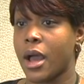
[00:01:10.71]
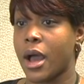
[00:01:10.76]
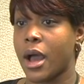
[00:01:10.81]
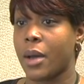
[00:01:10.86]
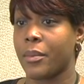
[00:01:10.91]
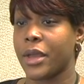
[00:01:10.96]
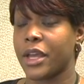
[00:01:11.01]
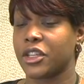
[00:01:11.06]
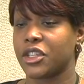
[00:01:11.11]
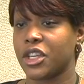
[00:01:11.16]

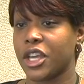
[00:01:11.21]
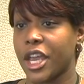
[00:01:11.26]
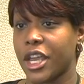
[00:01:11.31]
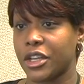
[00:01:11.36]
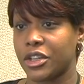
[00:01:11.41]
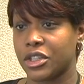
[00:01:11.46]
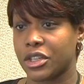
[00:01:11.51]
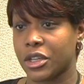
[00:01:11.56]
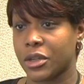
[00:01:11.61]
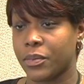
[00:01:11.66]
um,
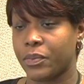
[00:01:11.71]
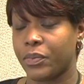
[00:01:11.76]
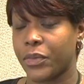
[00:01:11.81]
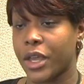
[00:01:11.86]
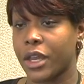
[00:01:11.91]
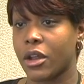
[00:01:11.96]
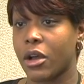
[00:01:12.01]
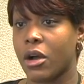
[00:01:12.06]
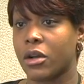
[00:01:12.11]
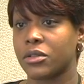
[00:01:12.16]
education
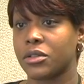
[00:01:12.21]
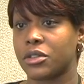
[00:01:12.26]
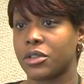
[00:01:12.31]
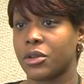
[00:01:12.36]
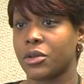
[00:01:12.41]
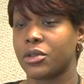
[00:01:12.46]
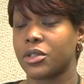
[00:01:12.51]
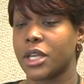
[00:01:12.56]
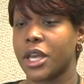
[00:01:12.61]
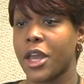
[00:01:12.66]
and
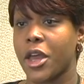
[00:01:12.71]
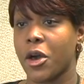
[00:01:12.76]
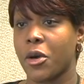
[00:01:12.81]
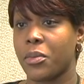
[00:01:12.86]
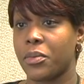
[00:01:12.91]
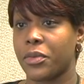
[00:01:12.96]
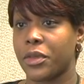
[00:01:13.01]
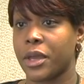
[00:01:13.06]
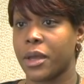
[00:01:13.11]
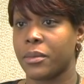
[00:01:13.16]
also to
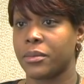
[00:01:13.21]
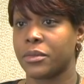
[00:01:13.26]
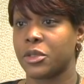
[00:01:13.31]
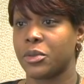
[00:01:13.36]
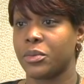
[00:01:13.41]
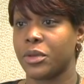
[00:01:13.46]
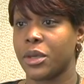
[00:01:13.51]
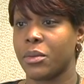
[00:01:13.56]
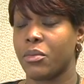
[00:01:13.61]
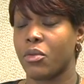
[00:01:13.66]
help them
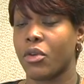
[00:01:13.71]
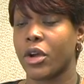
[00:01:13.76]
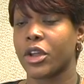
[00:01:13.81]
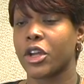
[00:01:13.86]
to be more